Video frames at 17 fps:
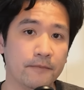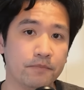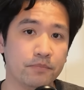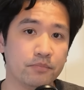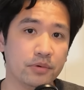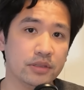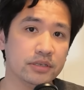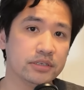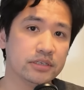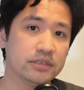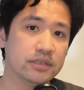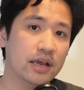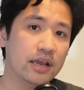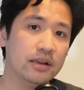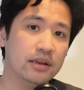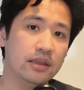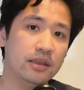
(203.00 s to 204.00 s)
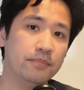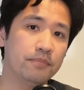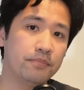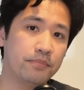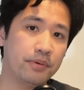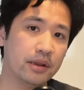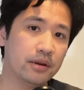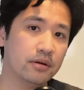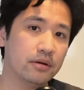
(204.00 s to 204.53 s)
but a slightly
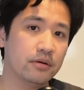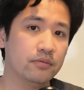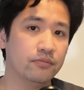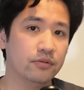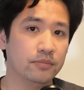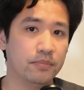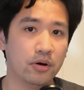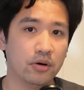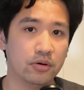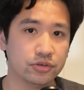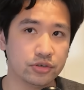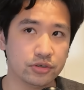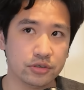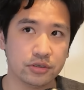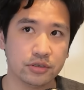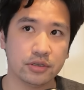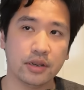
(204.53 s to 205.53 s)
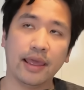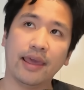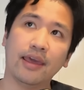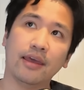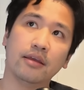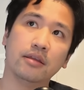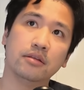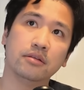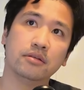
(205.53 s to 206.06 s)
better repulsion
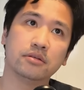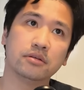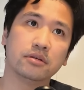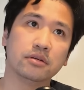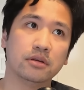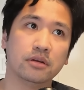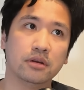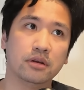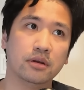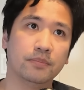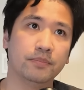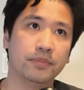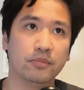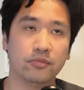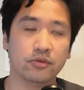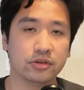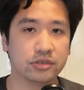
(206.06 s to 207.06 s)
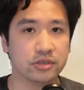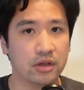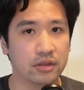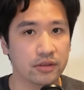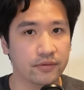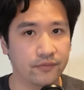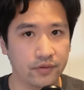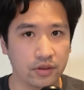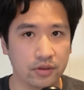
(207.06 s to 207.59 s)
and a bit more
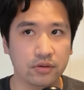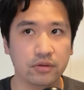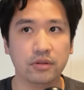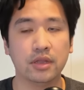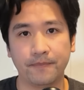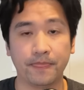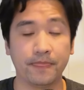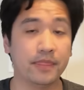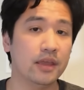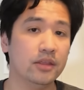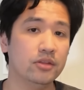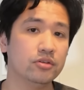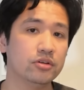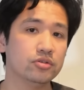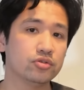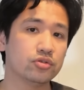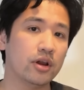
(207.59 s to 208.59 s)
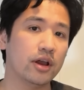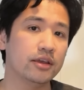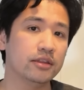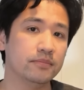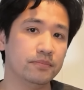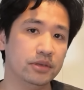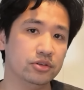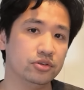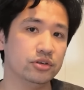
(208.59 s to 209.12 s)
solid feel, then you can try the
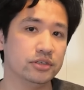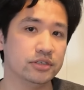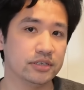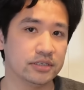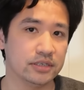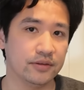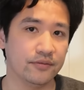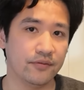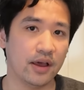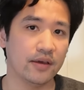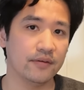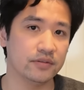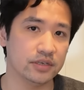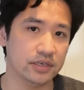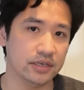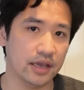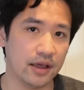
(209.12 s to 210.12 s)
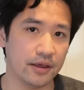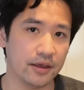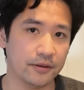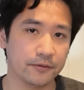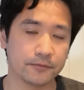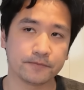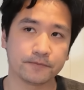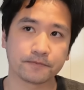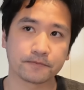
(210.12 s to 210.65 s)
BG65 Ti,
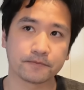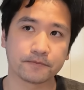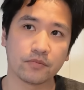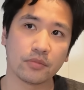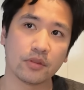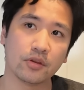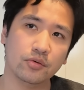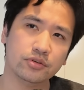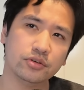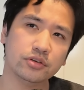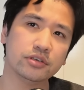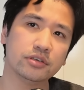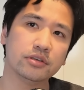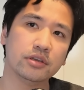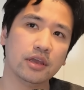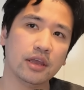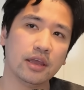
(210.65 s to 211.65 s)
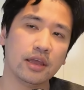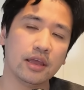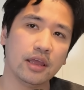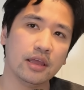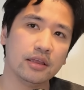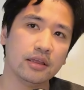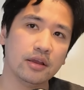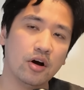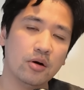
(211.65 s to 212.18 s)
which is
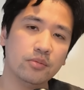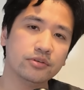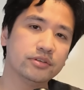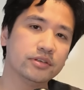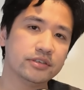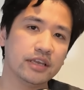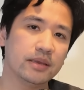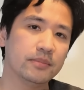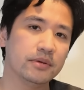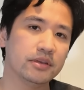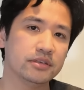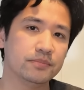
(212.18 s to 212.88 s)
almost the same as a